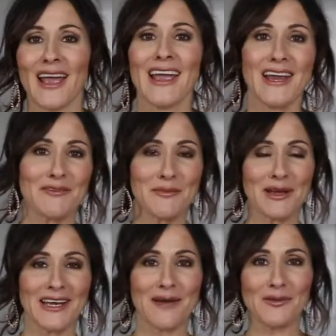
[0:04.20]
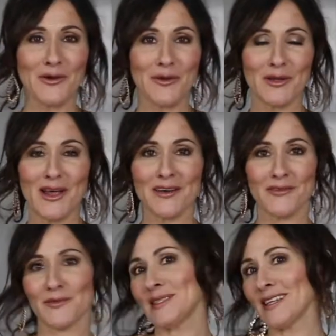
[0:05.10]
Hey everybody, I'm Laura
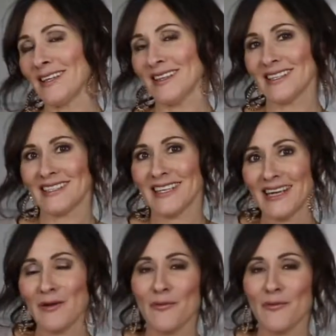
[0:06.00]
Bilotta from Single in the City.